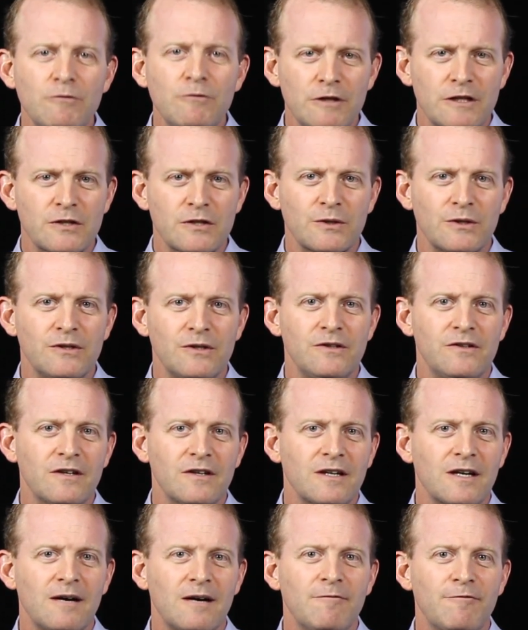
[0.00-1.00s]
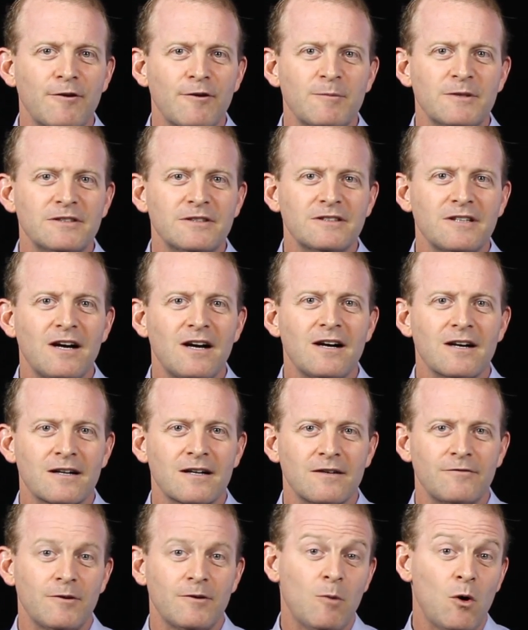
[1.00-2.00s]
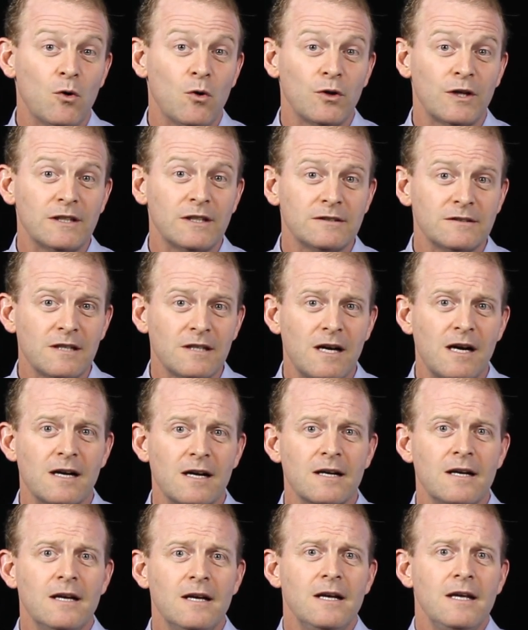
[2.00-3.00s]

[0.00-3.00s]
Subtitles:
returns that come from a stock, from holding a stock: